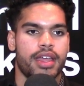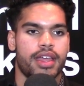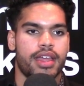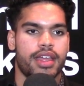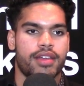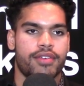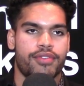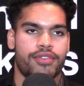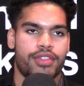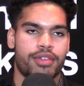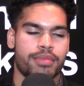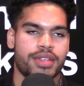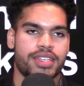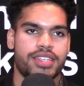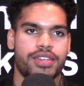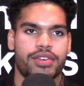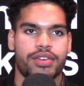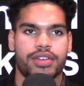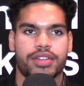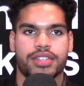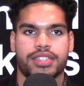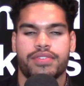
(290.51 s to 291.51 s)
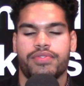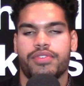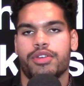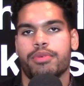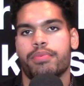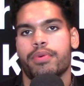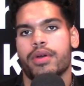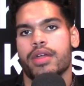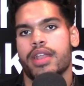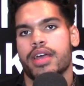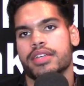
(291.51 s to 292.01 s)
if the materialist
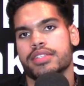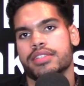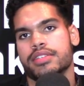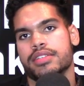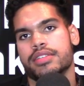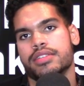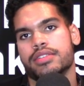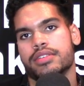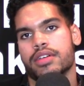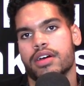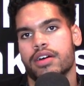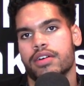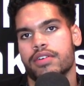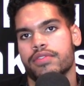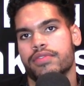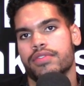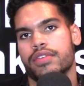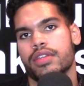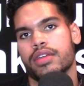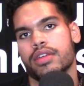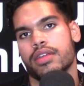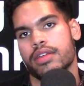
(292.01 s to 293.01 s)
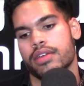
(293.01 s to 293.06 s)
viewpoint hasn't solved